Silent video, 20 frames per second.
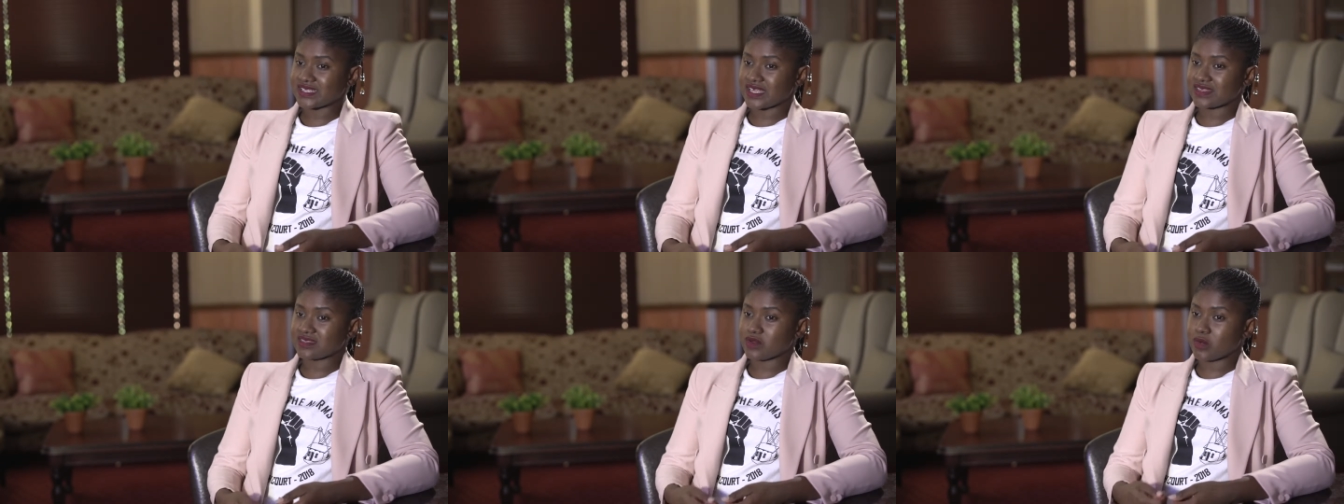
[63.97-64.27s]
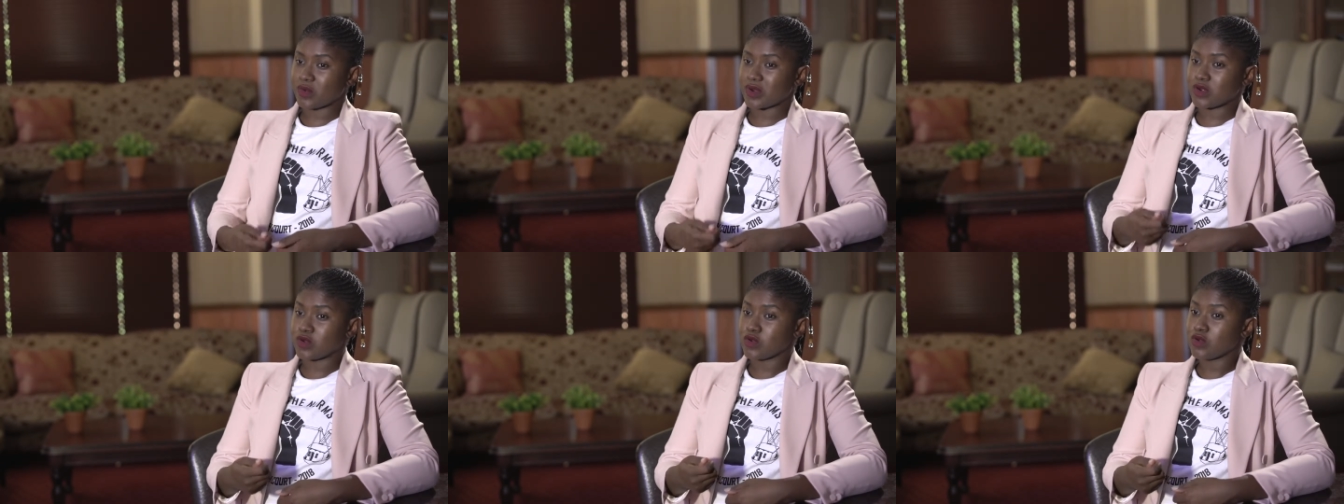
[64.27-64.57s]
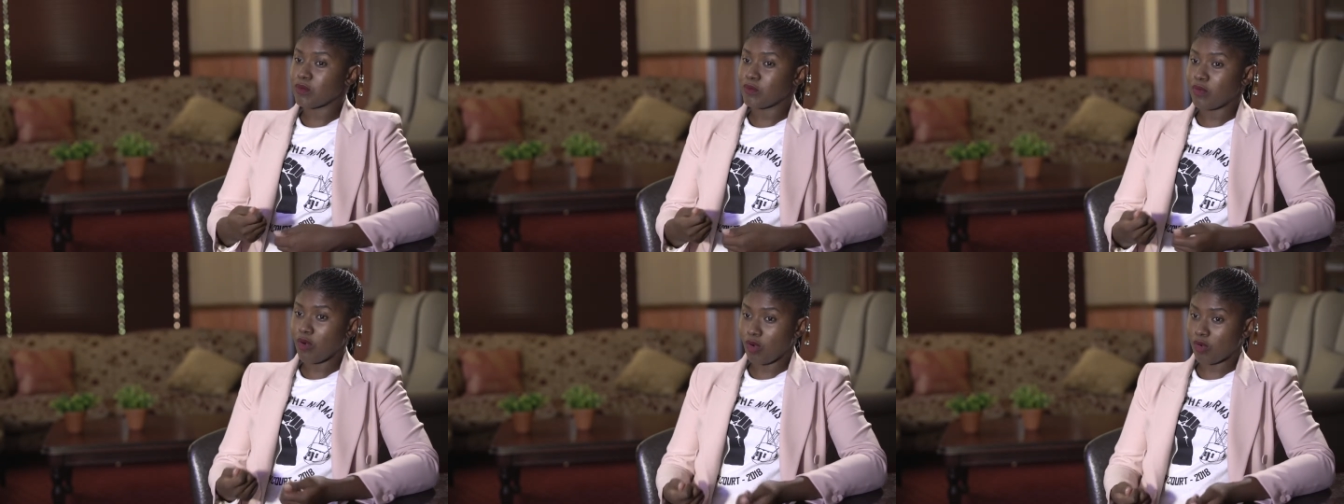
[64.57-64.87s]
that there were
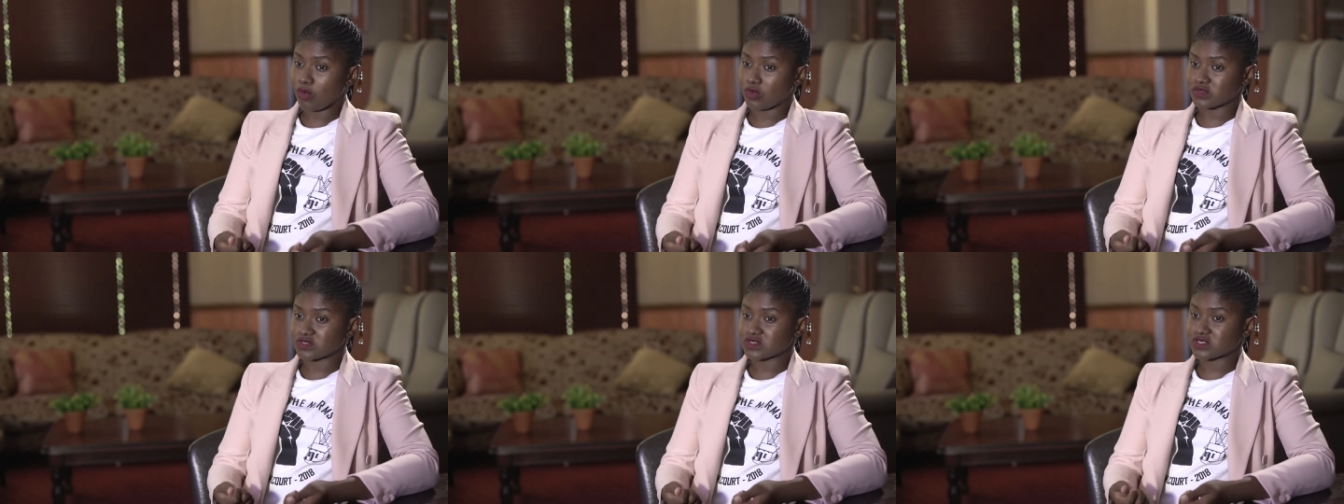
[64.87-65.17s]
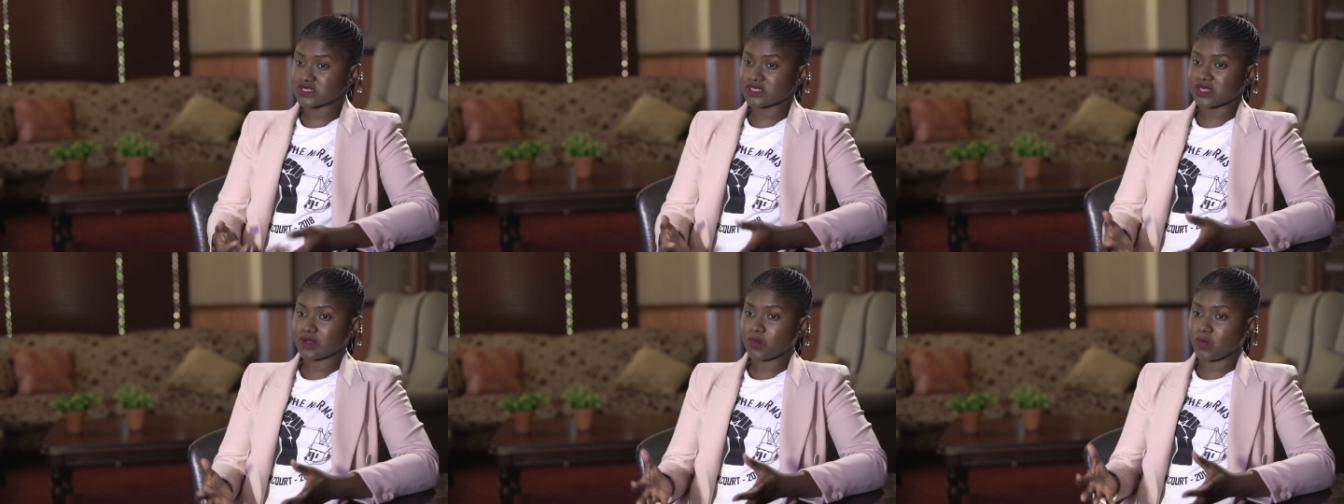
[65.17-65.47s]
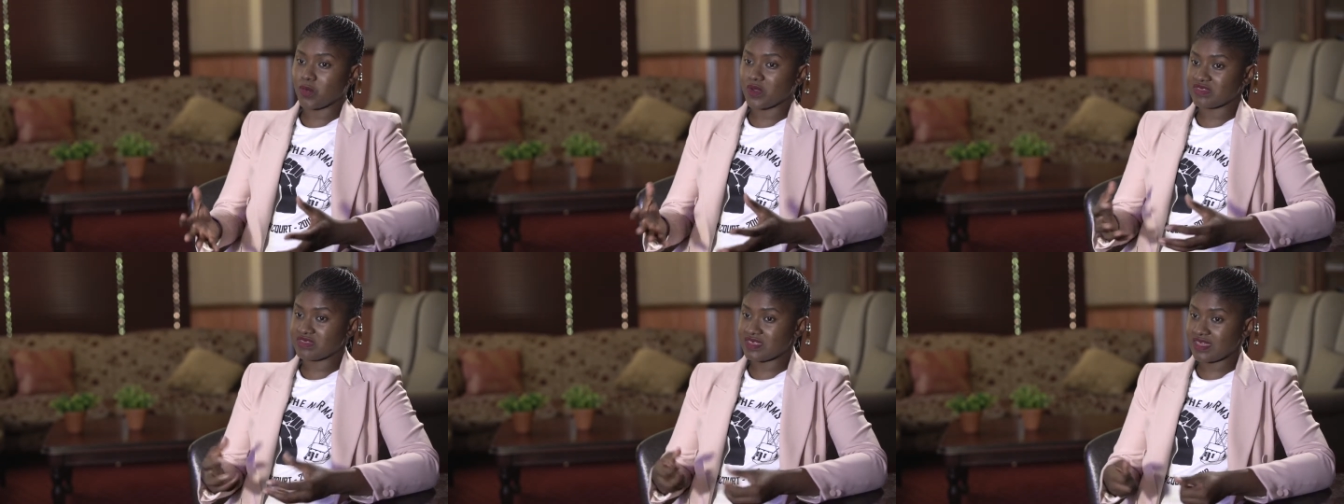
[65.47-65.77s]
loopholes
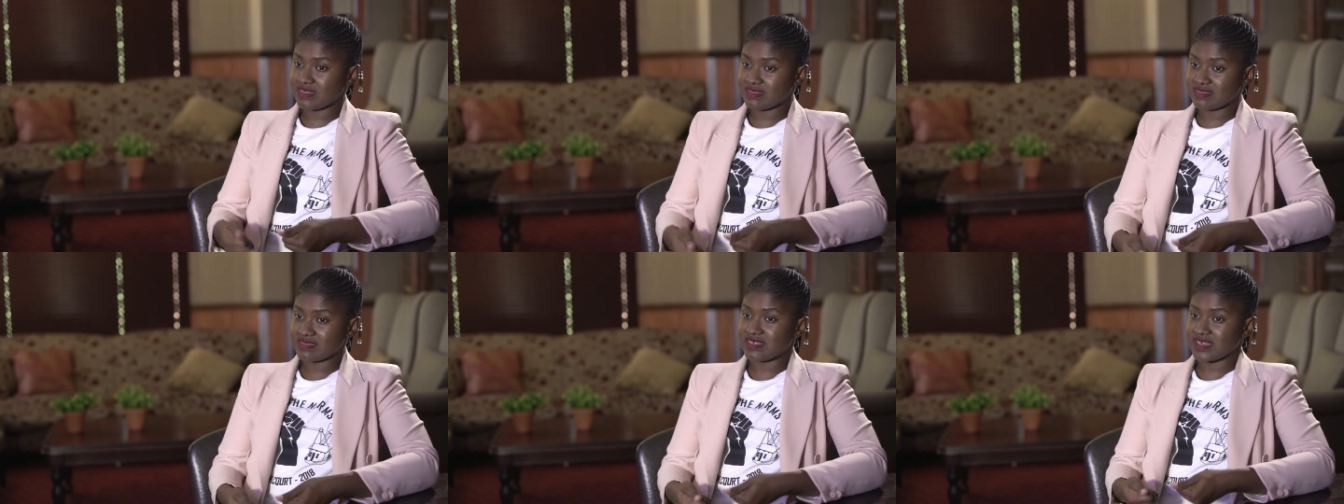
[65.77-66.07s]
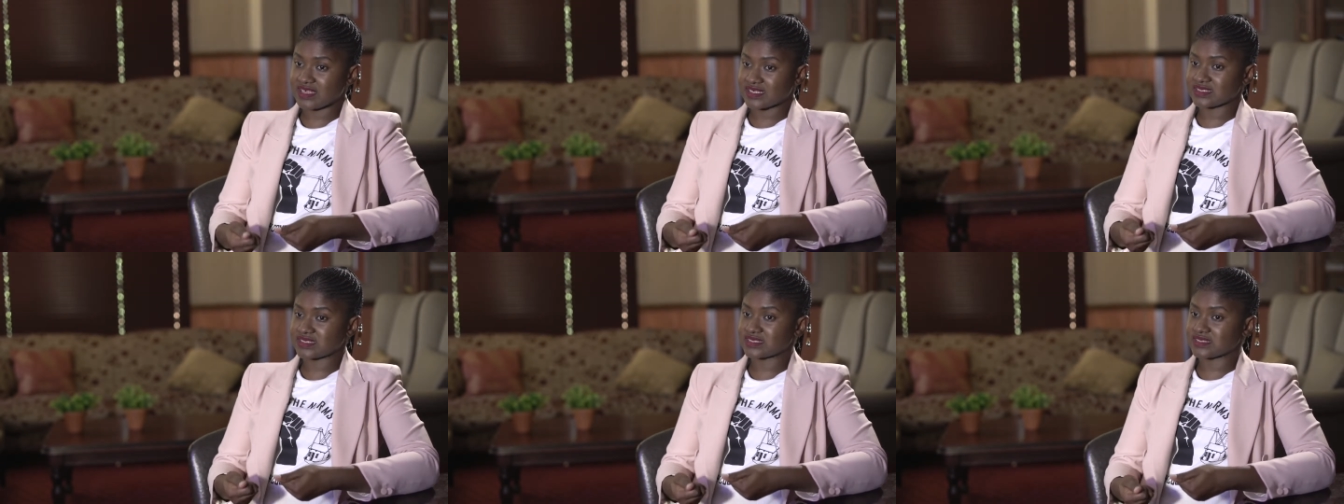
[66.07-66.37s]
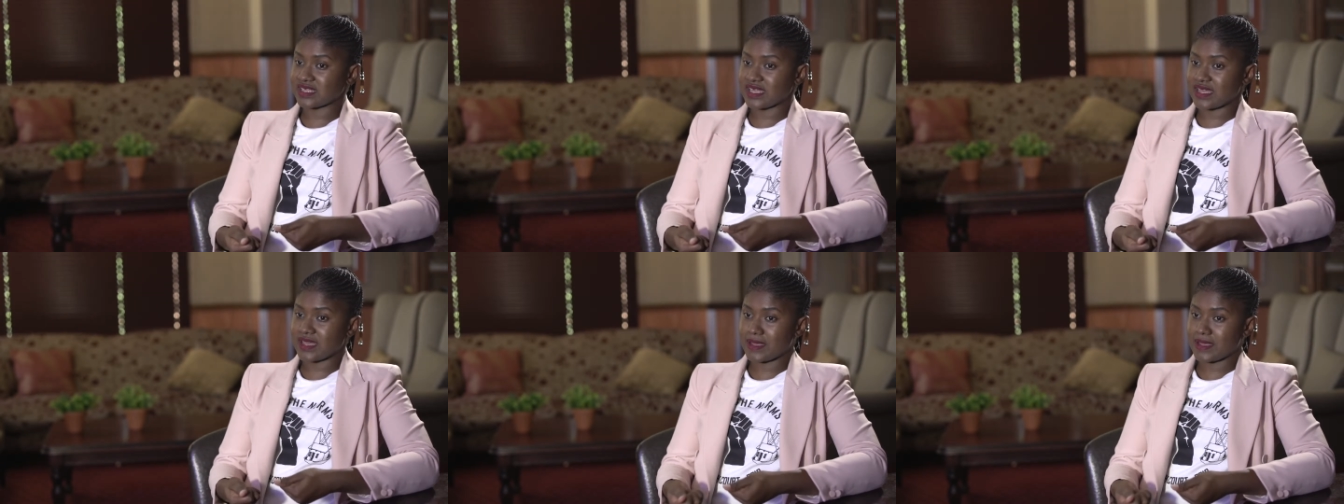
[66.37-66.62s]
within this